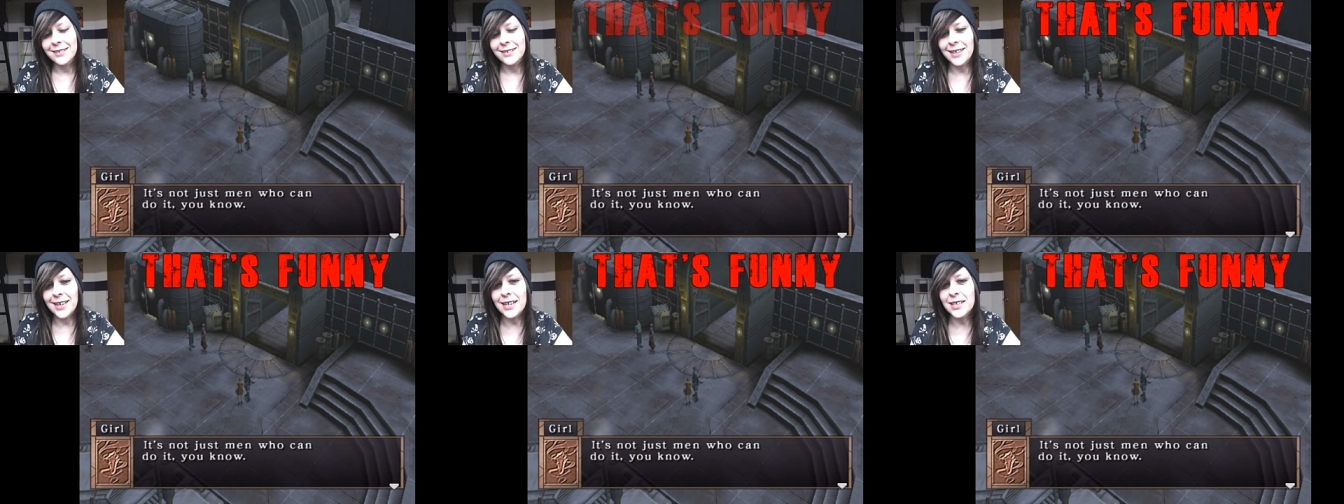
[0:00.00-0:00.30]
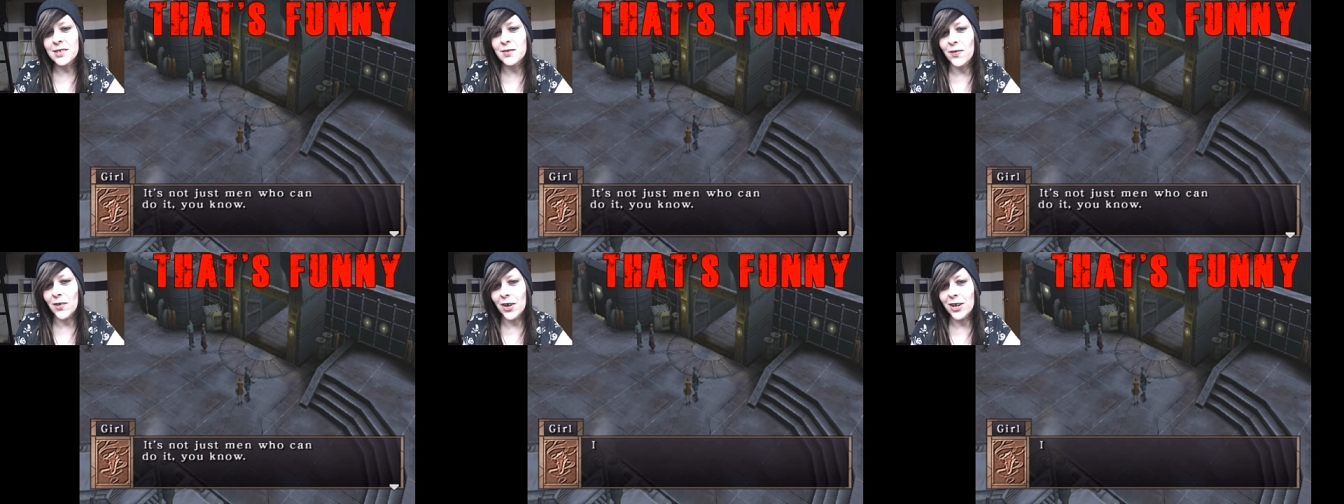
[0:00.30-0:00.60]

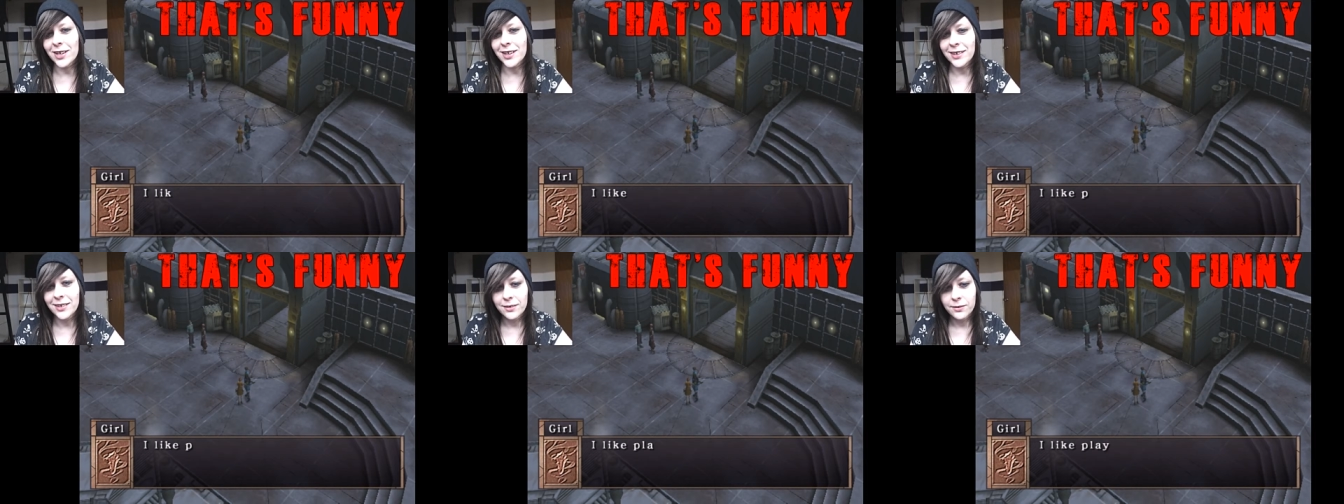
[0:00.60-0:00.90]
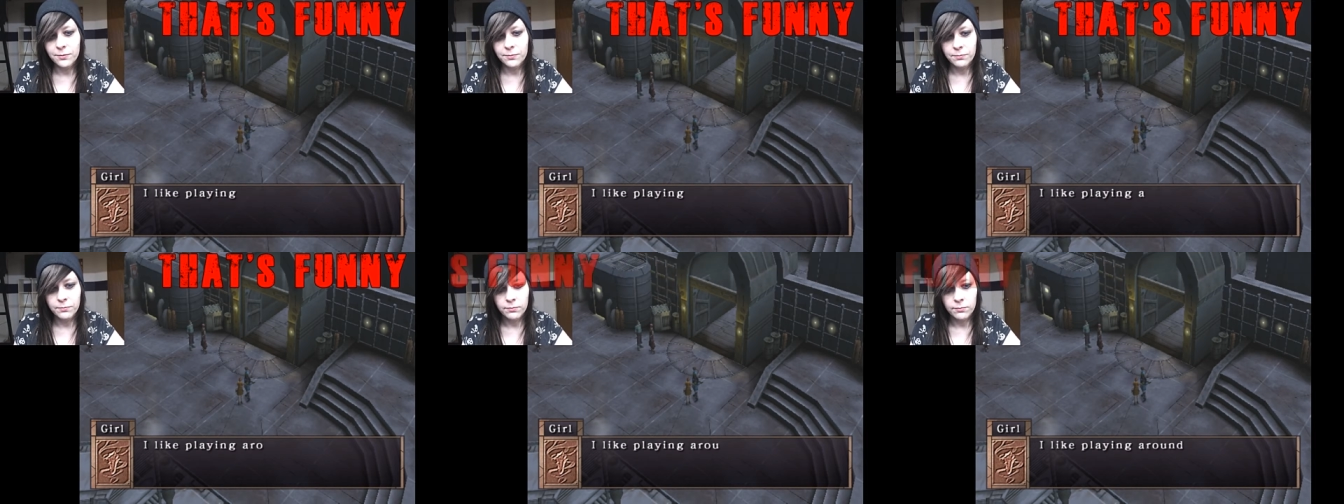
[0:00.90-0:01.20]
That's funny.
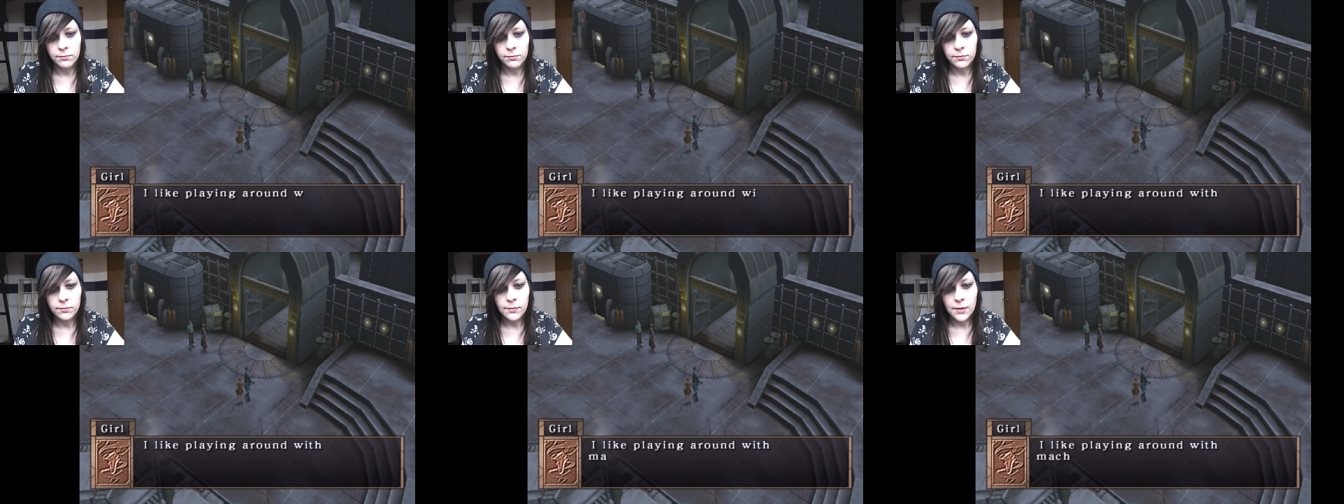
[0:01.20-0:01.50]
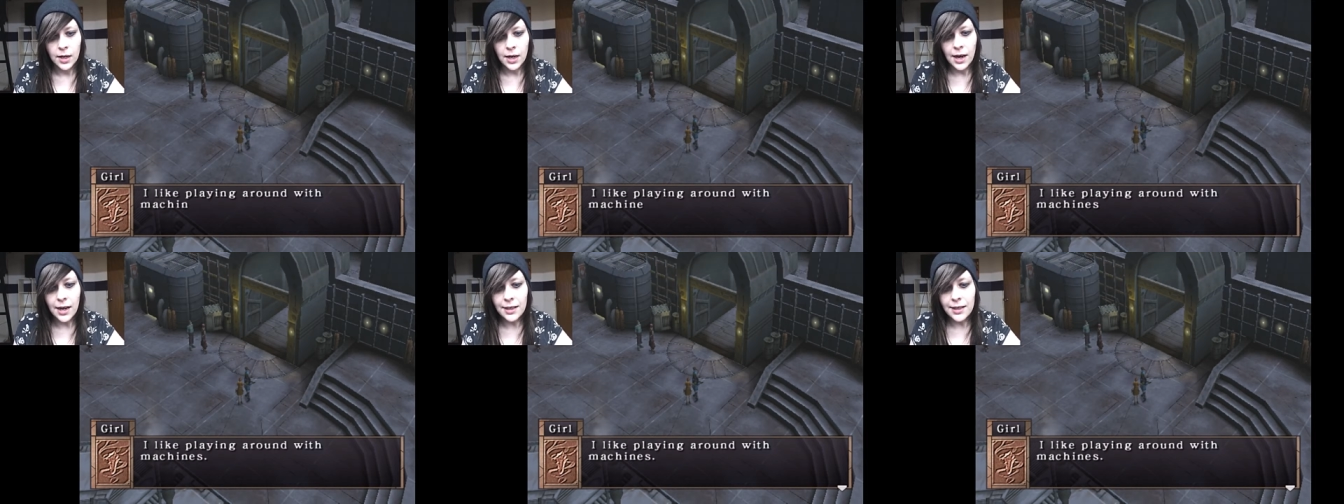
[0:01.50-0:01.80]

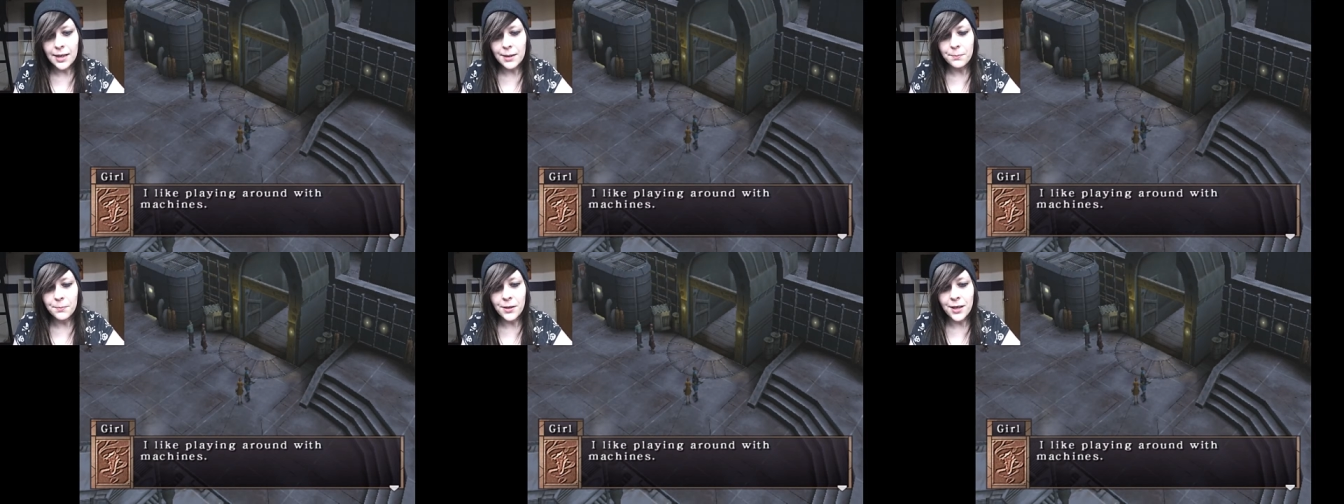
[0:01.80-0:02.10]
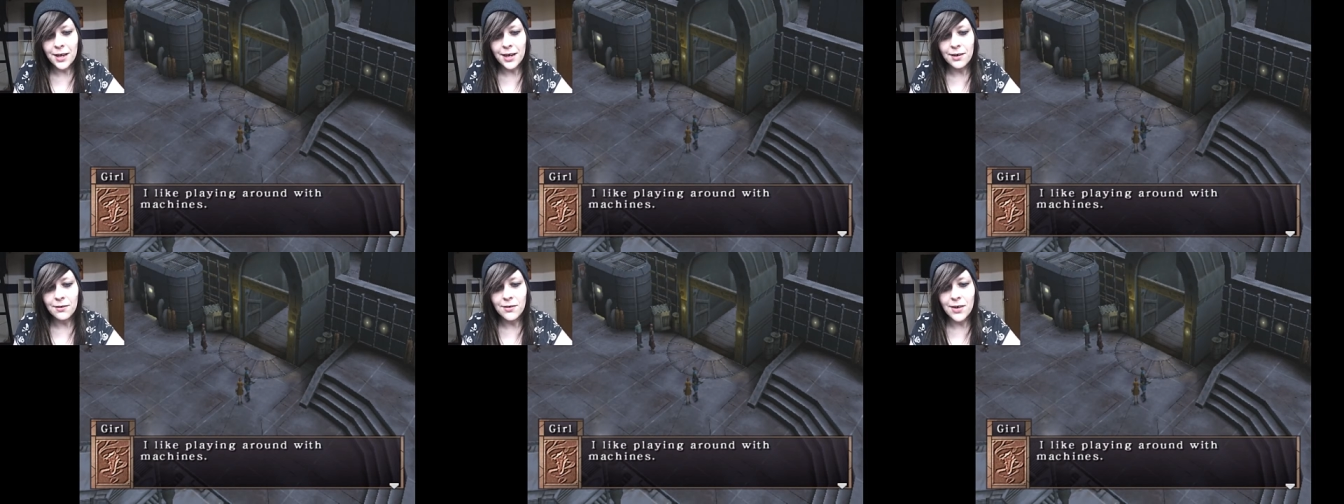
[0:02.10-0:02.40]
I like
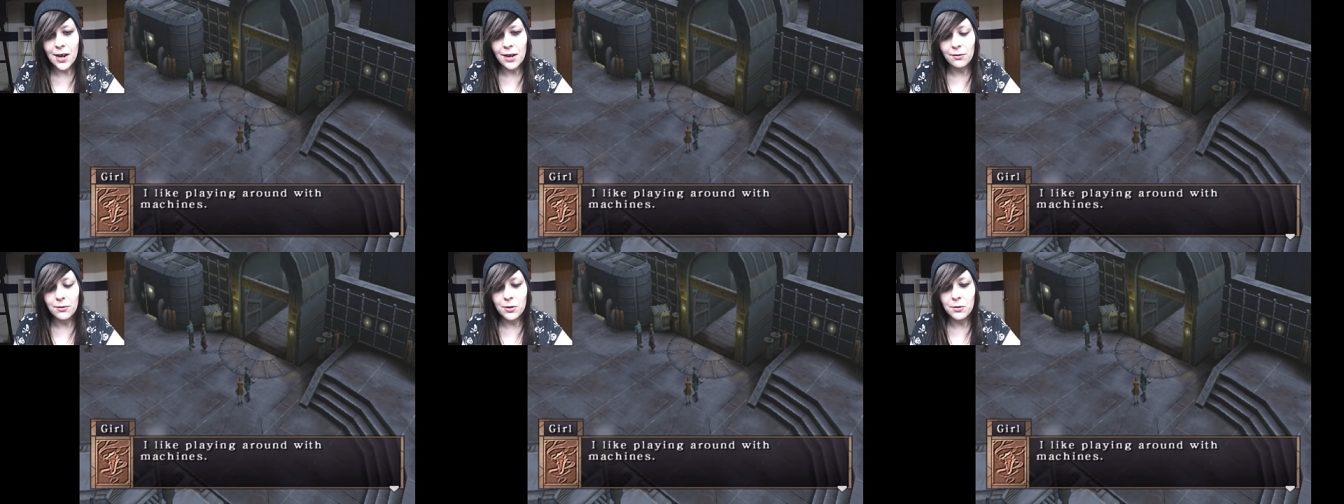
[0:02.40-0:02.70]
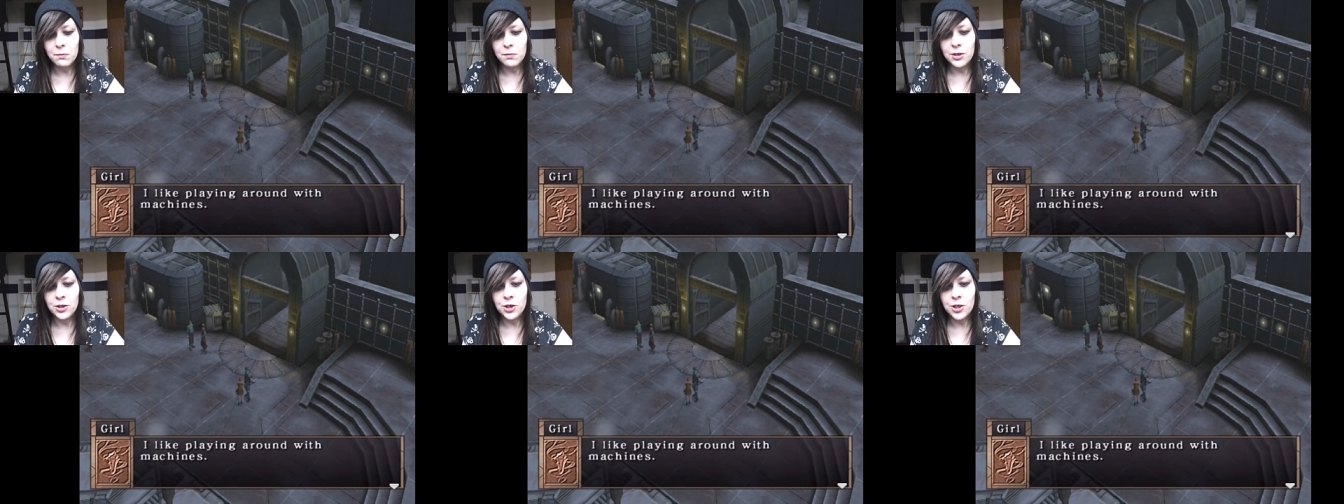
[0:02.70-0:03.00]
playing around
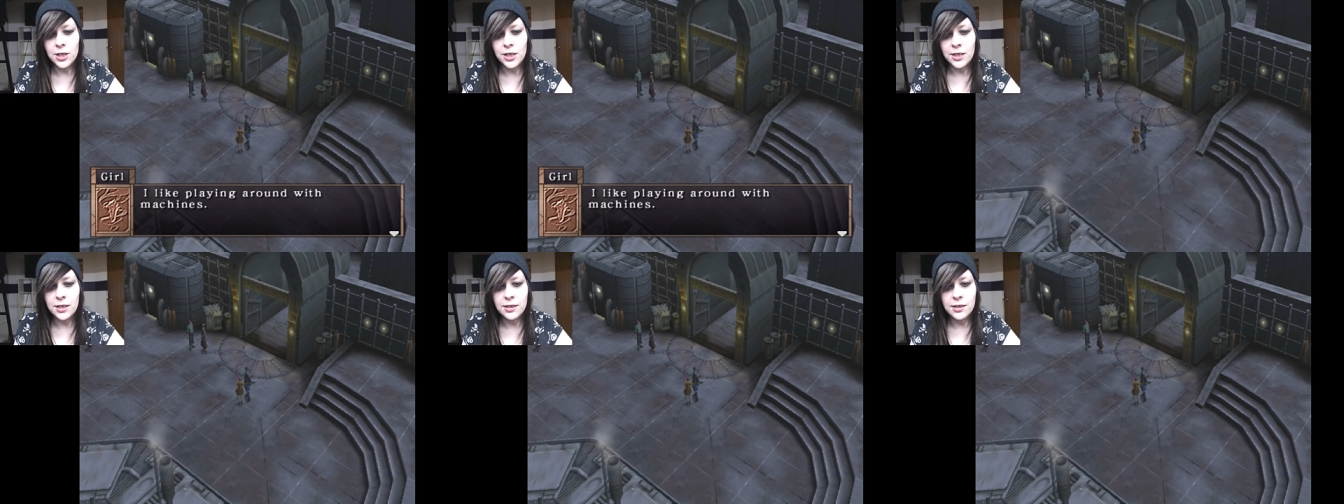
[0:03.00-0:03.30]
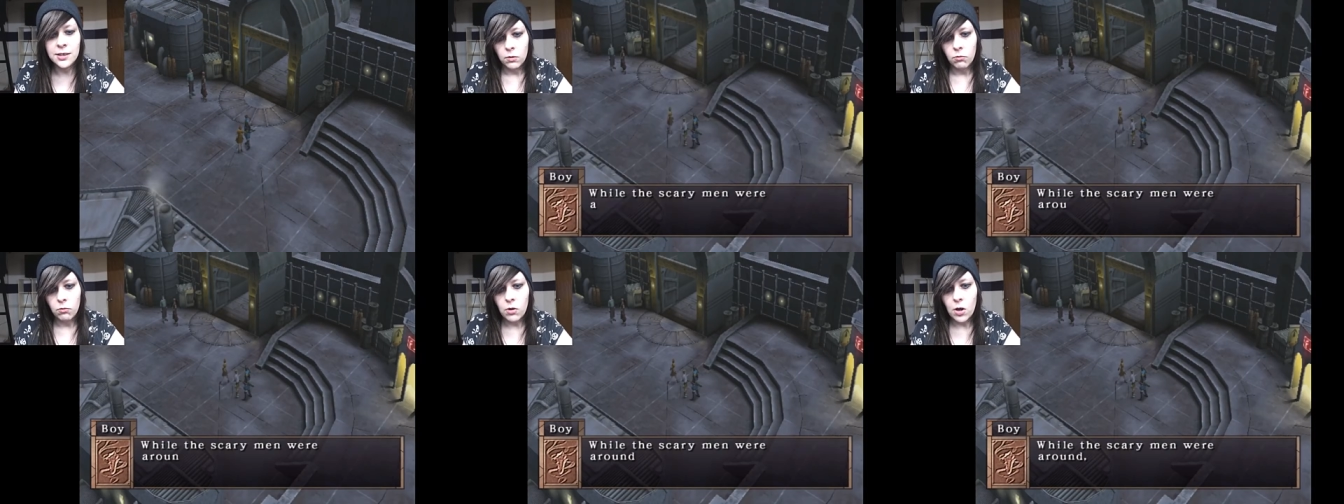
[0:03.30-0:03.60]
with machines.